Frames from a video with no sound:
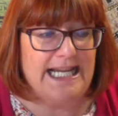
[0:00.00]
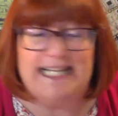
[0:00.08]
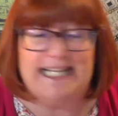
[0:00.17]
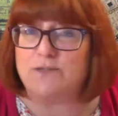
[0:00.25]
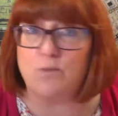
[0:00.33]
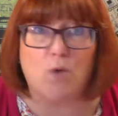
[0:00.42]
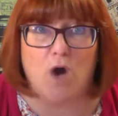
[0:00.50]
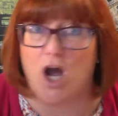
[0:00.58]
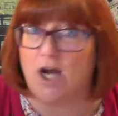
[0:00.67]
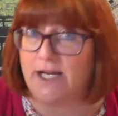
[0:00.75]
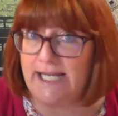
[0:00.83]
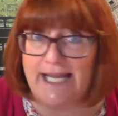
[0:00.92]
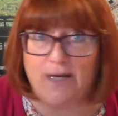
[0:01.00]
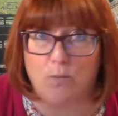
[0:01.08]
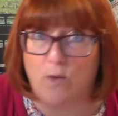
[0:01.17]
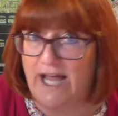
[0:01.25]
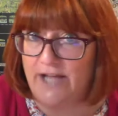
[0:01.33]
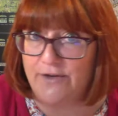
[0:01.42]
is working
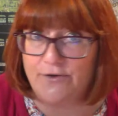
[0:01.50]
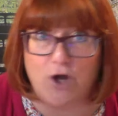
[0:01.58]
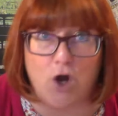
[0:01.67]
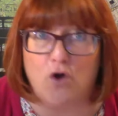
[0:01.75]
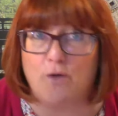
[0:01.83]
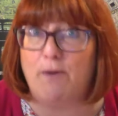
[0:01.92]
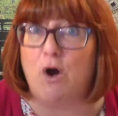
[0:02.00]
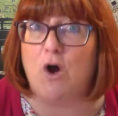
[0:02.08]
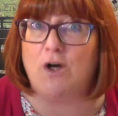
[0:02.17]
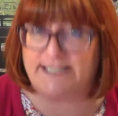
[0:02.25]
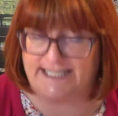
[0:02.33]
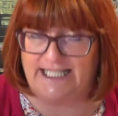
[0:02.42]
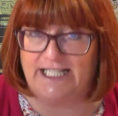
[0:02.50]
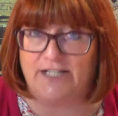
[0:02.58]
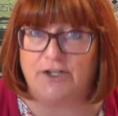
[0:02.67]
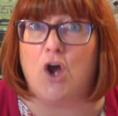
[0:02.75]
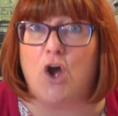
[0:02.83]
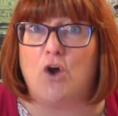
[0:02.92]
when nobody
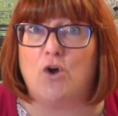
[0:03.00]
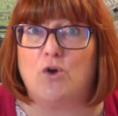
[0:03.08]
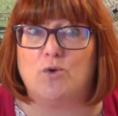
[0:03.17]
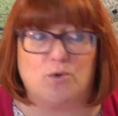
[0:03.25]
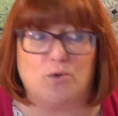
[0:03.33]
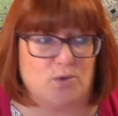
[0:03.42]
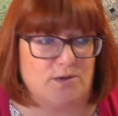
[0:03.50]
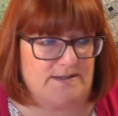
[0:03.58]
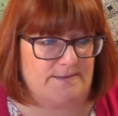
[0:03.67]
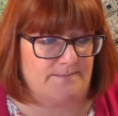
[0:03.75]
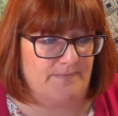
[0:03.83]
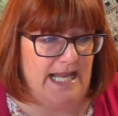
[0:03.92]
knows.